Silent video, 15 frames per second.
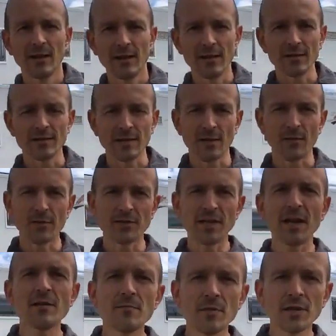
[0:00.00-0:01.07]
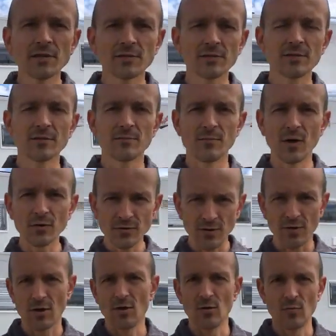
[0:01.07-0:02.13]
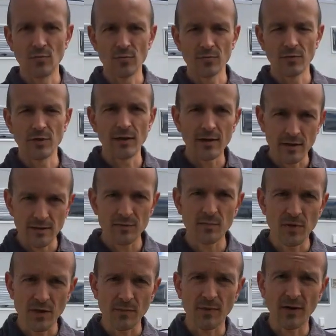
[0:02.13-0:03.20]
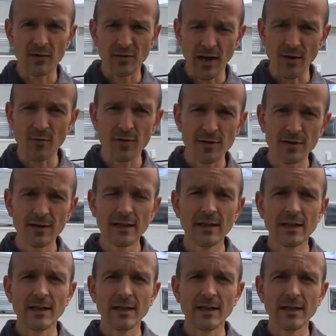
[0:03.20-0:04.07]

It's our 10 meter motorhome. When I speak about our,